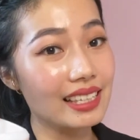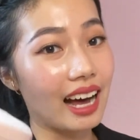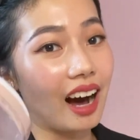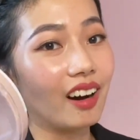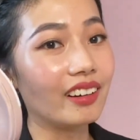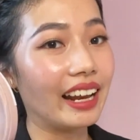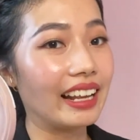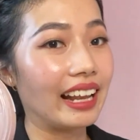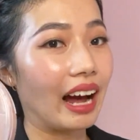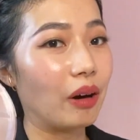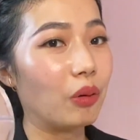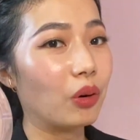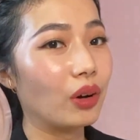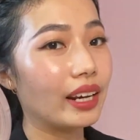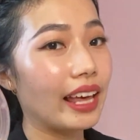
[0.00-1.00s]
out and I
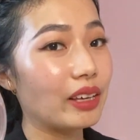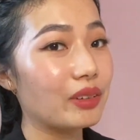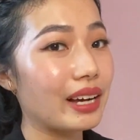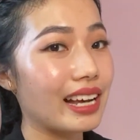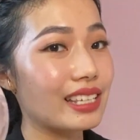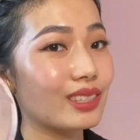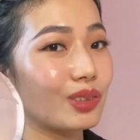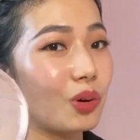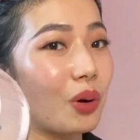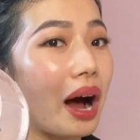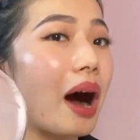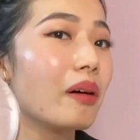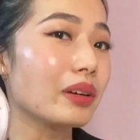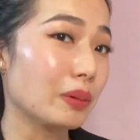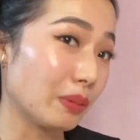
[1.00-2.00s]
will let you guys know
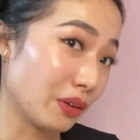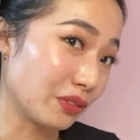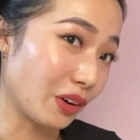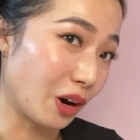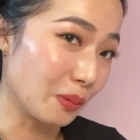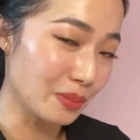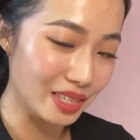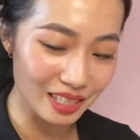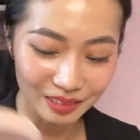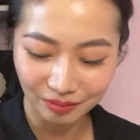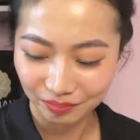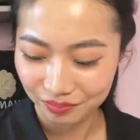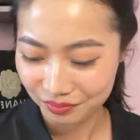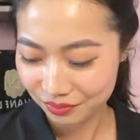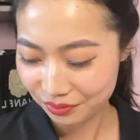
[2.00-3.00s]
how it performs.
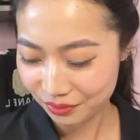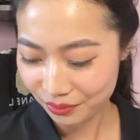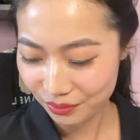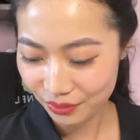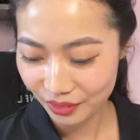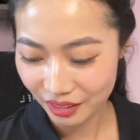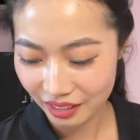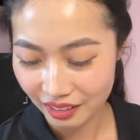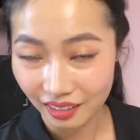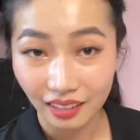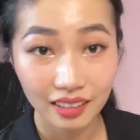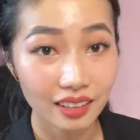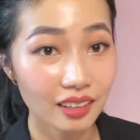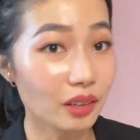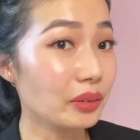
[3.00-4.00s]

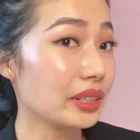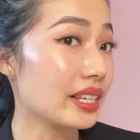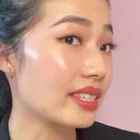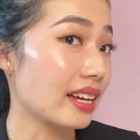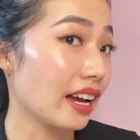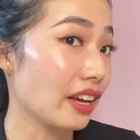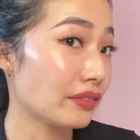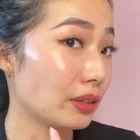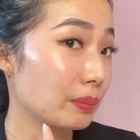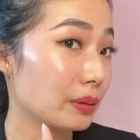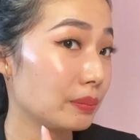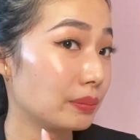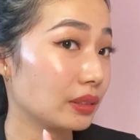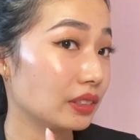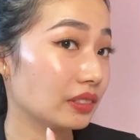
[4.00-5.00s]
Oh yes, I have a
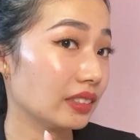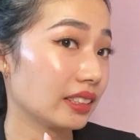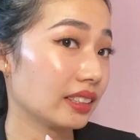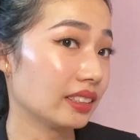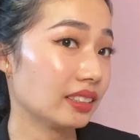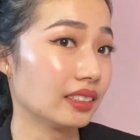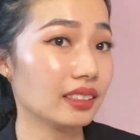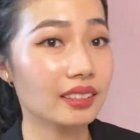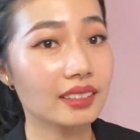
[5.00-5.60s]
pimple over here.